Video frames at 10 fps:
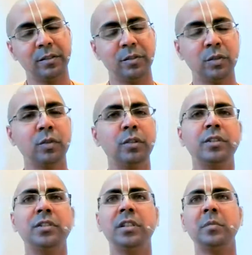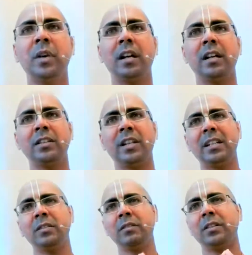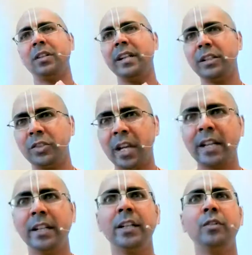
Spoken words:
So Yudhishthira Maharaj had given great charity